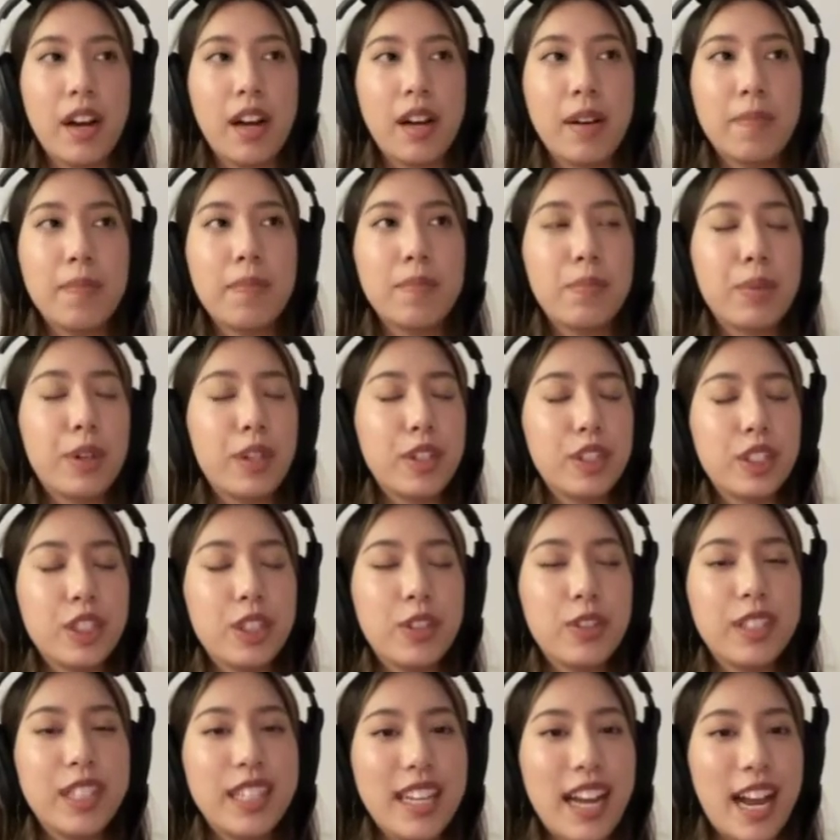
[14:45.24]

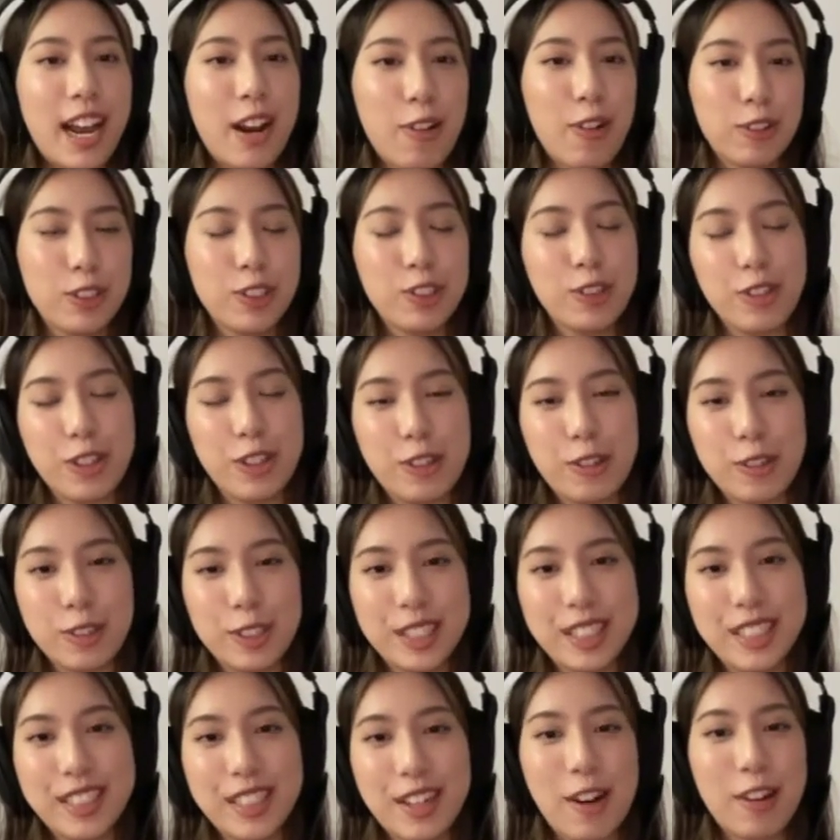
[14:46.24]
personally, I also
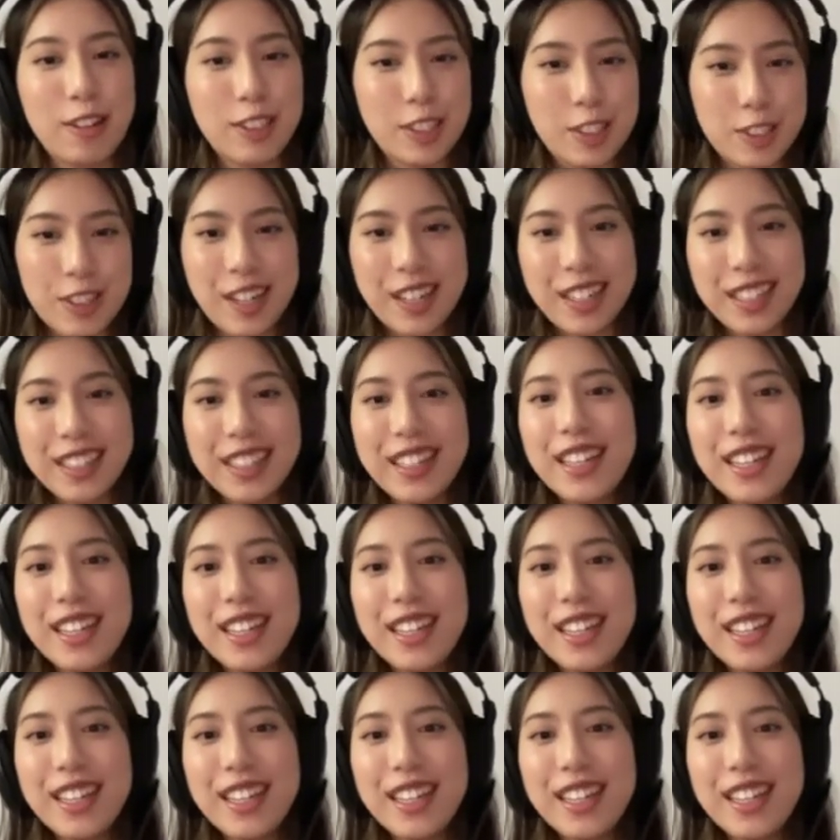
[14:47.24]
use Contra